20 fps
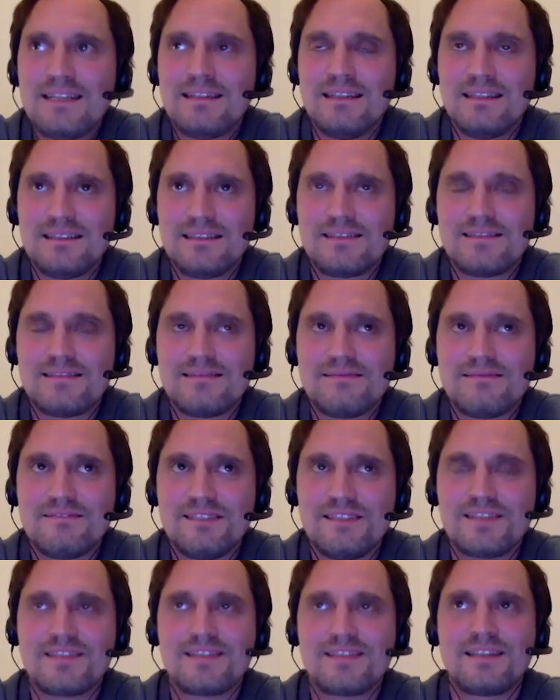this
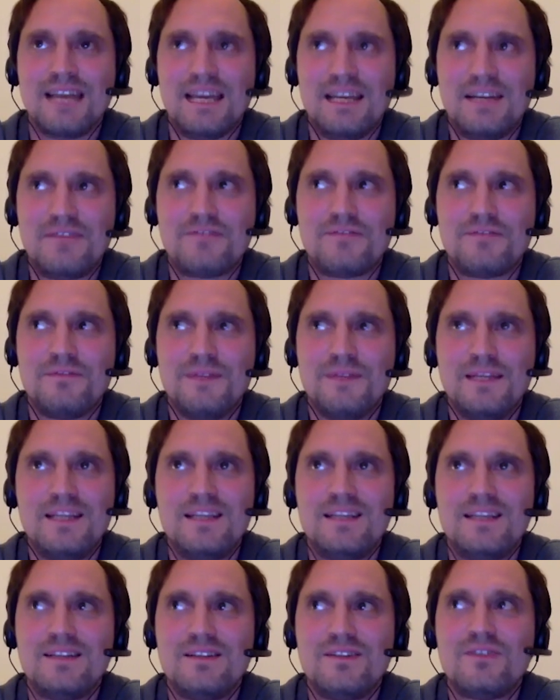kind of really
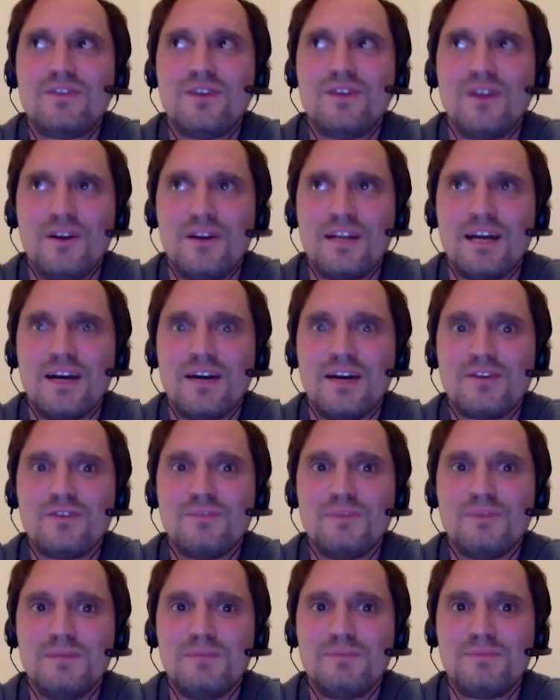turned out to
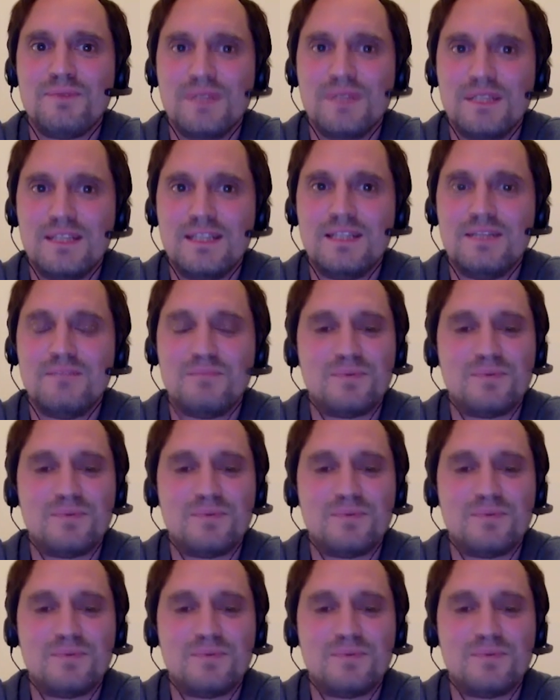be pretty